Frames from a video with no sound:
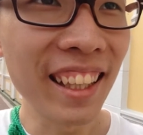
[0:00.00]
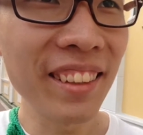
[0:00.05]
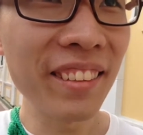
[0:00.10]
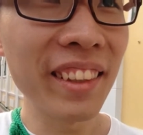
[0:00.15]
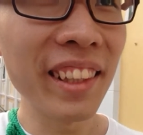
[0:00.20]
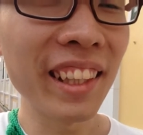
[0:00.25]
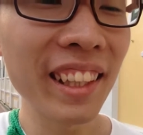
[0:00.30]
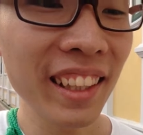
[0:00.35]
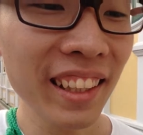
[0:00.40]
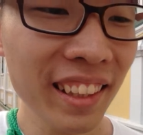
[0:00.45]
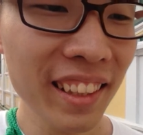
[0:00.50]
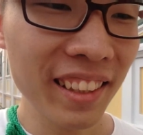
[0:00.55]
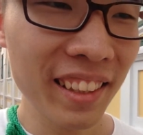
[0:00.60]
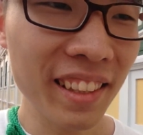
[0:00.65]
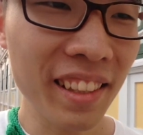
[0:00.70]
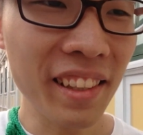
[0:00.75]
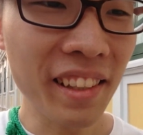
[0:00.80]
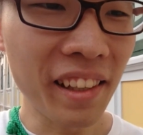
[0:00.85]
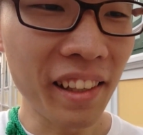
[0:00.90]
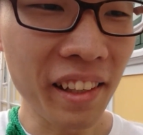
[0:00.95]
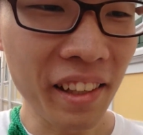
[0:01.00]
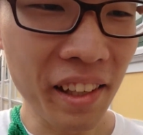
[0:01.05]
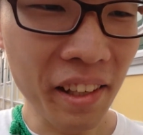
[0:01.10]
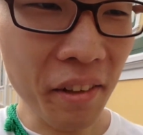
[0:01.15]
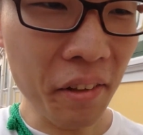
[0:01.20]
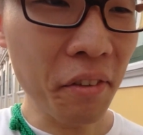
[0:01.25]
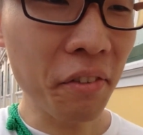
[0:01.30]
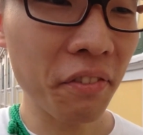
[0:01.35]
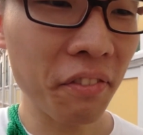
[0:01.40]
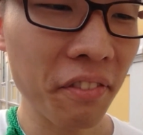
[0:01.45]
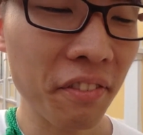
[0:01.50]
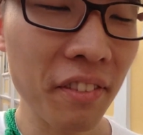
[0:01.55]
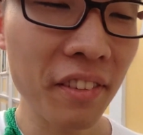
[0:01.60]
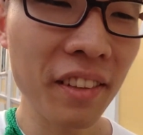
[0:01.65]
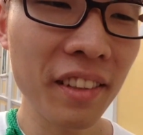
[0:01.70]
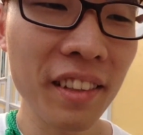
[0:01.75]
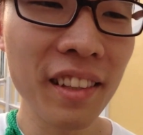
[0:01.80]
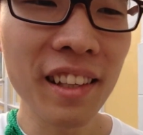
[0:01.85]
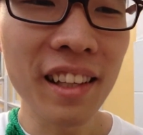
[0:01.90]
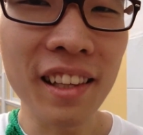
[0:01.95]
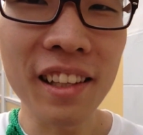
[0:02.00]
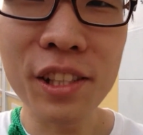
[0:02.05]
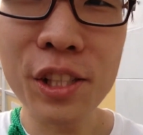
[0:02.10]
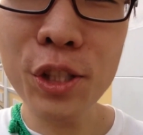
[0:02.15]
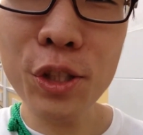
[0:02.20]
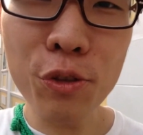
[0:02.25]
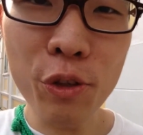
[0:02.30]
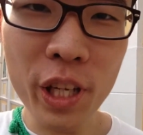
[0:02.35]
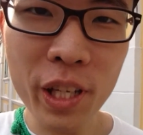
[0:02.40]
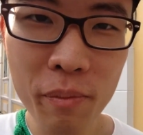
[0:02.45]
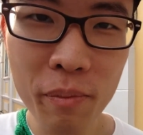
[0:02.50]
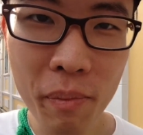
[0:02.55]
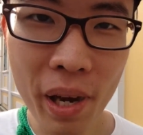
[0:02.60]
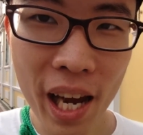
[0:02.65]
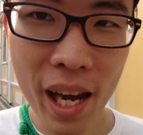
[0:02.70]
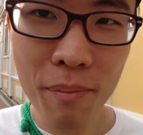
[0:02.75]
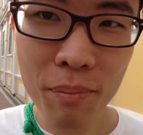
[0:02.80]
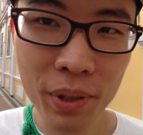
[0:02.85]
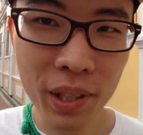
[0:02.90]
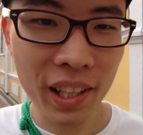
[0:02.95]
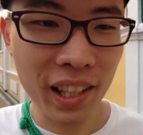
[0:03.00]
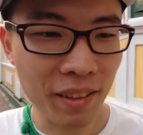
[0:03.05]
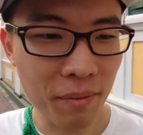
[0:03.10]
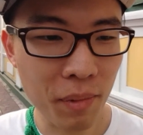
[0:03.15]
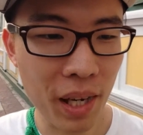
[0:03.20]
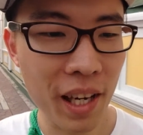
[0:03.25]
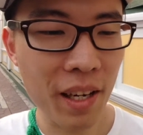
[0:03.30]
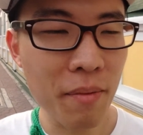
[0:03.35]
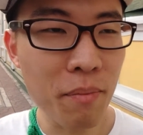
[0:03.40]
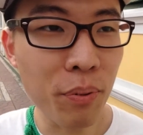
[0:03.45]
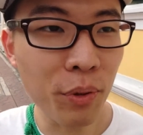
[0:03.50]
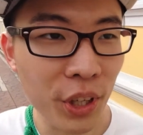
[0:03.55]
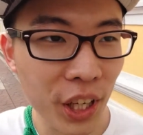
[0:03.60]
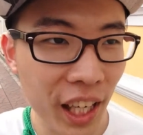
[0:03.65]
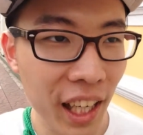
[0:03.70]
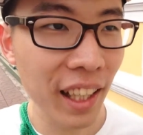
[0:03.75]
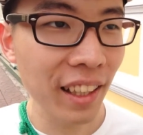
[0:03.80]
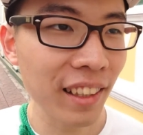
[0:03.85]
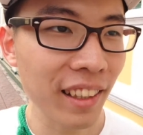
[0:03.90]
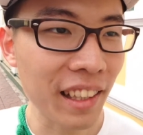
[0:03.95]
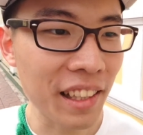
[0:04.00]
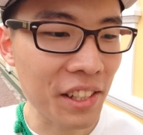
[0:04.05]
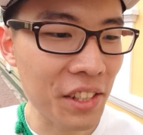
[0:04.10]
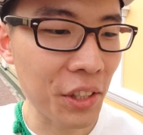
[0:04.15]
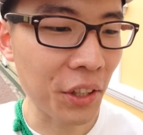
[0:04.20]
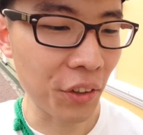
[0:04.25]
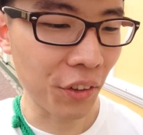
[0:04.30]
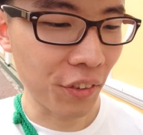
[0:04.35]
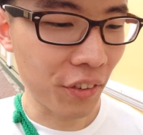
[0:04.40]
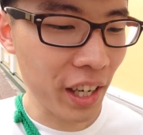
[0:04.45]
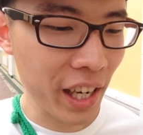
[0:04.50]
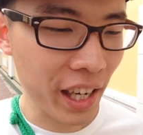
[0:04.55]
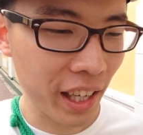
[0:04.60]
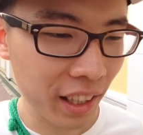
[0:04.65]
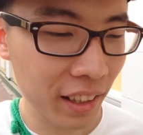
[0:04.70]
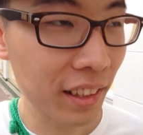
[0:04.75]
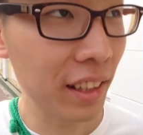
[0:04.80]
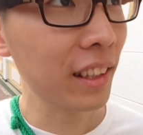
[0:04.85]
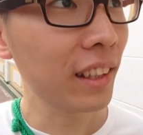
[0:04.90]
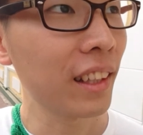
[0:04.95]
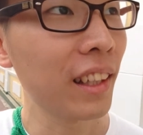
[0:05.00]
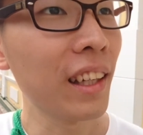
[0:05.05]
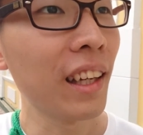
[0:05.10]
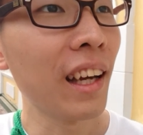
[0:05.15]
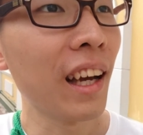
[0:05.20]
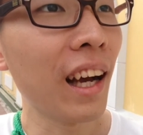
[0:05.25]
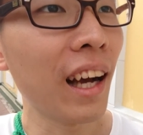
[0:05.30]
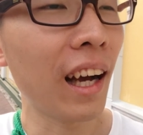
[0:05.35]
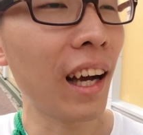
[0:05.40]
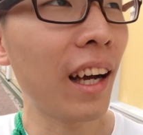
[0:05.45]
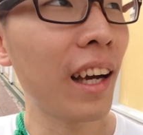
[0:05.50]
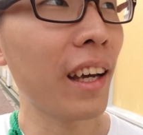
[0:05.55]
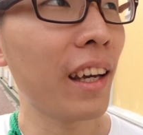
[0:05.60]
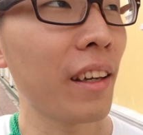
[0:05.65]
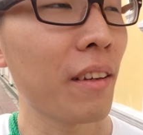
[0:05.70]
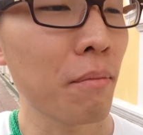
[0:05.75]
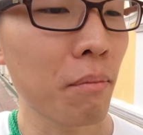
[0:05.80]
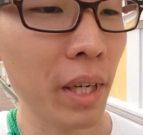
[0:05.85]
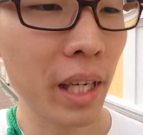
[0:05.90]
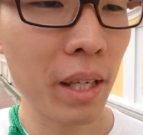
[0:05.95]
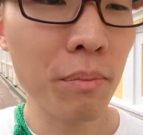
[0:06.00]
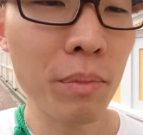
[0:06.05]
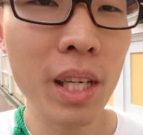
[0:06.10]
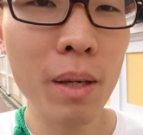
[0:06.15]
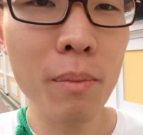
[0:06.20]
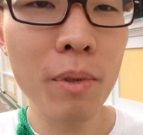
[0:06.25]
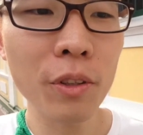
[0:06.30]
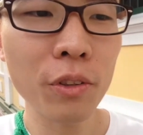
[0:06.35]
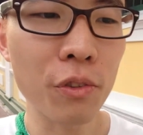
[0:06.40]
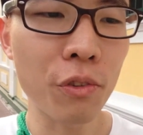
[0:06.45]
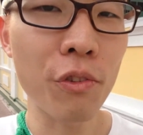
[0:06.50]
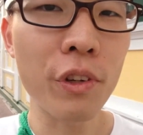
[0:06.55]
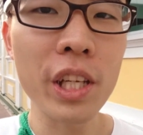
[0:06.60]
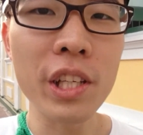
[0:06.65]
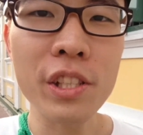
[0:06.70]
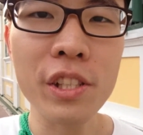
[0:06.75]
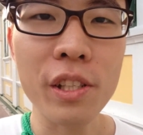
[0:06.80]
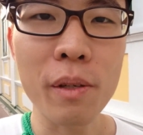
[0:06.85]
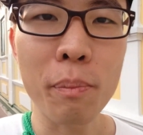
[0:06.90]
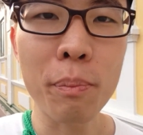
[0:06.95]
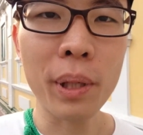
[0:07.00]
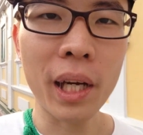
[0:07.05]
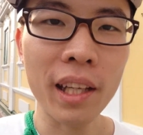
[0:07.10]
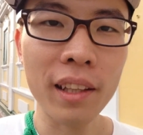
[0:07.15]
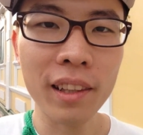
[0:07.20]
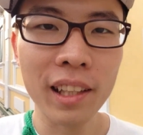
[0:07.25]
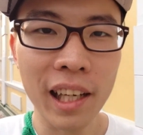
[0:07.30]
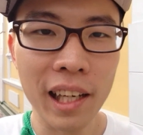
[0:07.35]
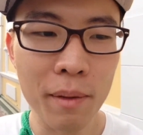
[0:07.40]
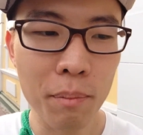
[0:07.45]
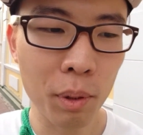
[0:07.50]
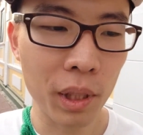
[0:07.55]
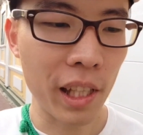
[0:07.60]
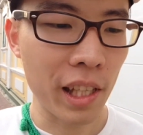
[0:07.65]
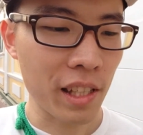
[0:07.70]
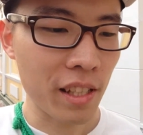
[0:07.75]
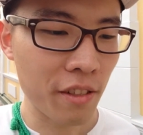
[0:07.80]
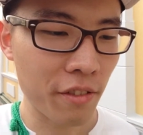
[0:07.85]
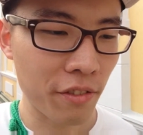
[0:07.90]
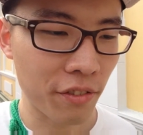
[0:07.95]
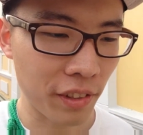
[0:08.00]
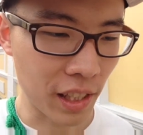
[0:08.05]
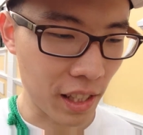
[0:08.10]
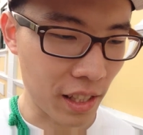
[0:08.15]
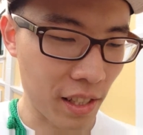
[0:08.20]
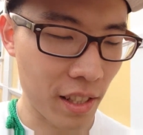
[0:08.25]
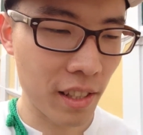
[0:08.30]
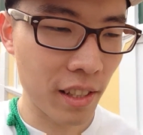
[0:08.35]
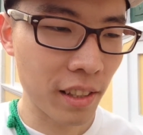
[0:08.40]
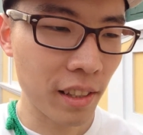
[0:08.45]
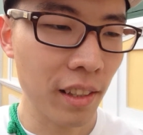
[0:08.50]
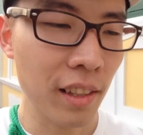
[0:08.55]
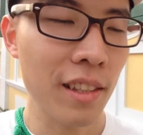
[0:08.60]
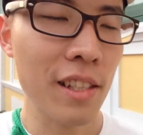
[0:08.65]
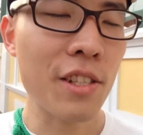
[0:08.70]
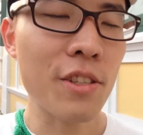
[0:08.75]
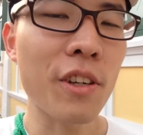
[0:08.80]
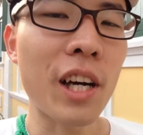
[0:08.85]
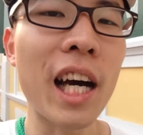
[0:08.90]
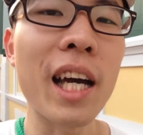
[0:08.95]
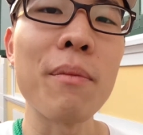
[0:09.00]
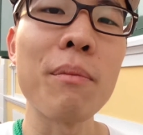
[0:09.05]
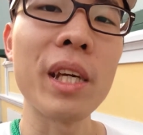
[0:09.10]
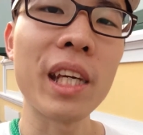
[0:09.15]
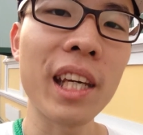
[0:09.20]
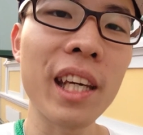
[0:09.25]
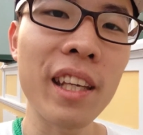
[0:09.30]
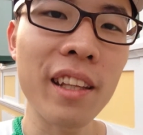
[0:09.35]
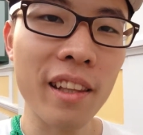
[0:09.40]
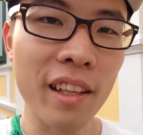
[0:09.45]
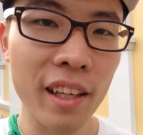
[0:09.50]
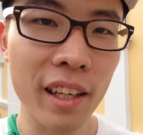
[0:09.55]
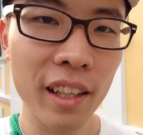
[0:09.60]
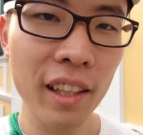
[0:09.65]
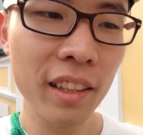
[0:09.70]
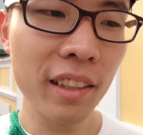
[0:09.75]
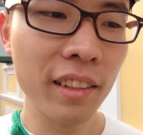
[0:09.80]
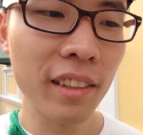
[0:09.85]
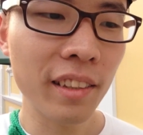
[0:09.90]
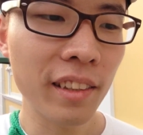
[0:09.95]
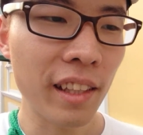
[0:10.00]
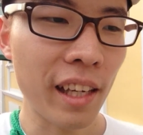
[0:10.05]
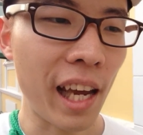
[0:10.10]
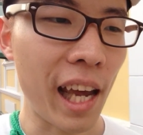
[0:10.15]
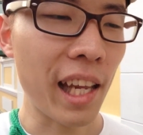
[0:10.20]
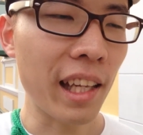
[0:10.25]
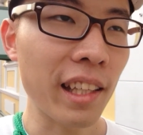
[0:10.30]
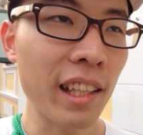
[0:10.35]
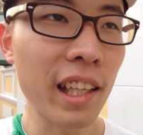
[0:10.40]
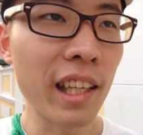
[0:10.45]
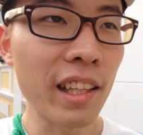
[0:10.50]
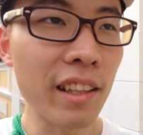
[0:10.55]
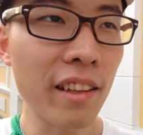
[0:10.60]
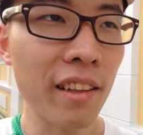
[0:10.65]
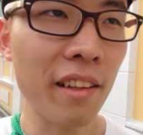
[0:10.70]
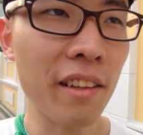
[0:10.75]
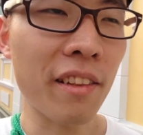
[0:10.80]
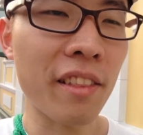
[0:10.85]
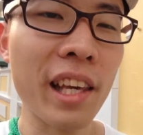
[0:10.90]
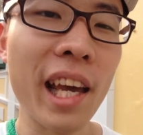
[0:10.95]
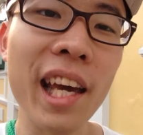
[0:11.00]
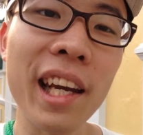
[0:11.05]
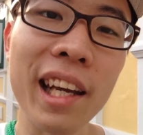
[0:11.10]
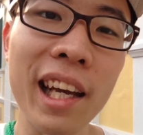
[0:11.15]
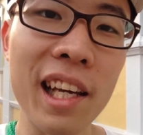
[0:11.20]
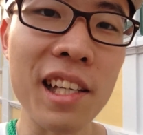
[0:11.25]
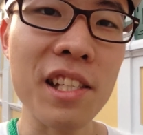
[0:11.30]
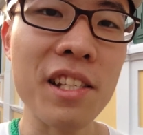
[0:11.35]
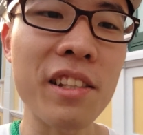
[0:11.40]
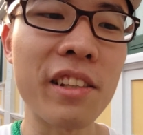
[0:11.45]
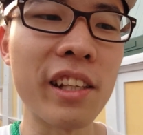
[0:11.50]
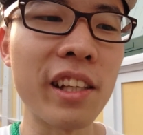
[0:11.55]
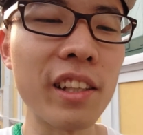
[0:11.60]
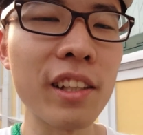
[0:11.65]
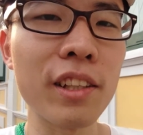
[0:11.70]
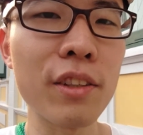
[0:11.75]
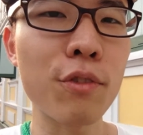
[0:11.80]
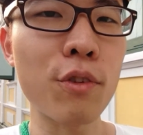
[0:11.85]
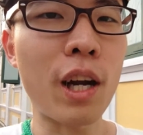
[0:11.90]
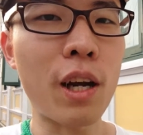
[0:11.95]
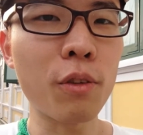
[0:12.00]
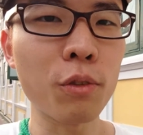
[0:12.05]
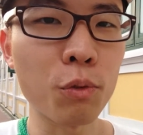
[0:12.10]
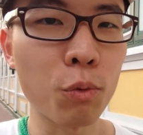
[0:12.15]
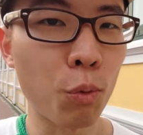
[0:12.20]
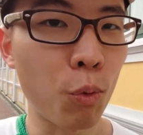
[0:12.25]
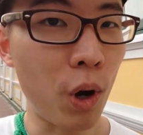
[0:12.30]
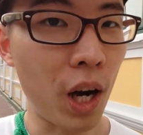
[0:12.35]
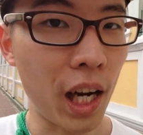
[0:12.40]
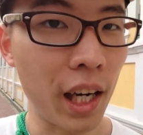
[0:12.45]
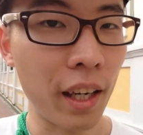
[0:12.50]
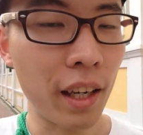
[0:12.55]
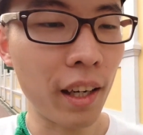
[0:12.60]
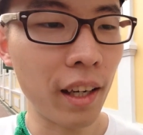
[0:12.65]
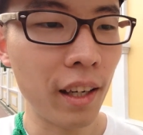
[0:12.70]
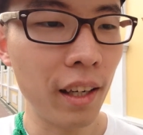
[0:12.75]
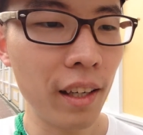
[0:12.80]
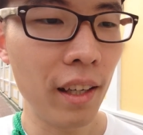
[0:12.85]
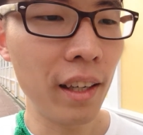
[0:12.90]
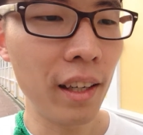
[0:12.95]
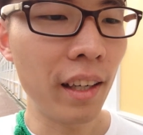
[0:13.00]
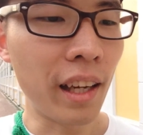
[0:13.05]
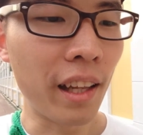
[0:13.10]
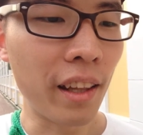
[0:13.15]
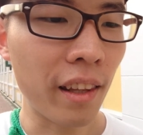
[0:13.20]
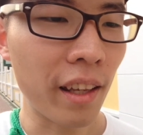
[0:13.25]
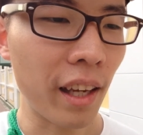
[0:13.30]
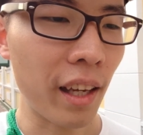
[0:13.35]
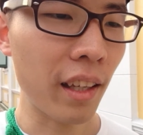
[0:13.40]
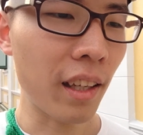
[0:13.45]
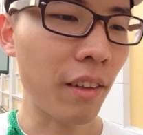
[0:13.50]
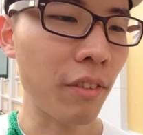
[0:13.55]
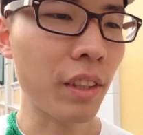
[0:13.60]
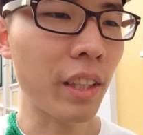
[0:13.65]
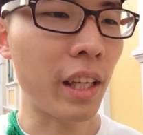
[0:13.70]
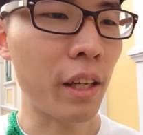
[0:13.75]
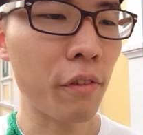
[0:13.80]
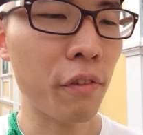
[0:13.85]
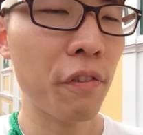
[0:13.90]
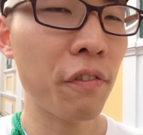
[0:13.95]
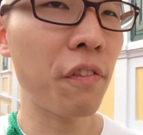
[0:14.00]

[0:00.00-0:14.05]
anyway, if the street map and my brain is correct, I might be able to reach the pad thai place first. So I may head there and eat that as dinner round one. And then after that,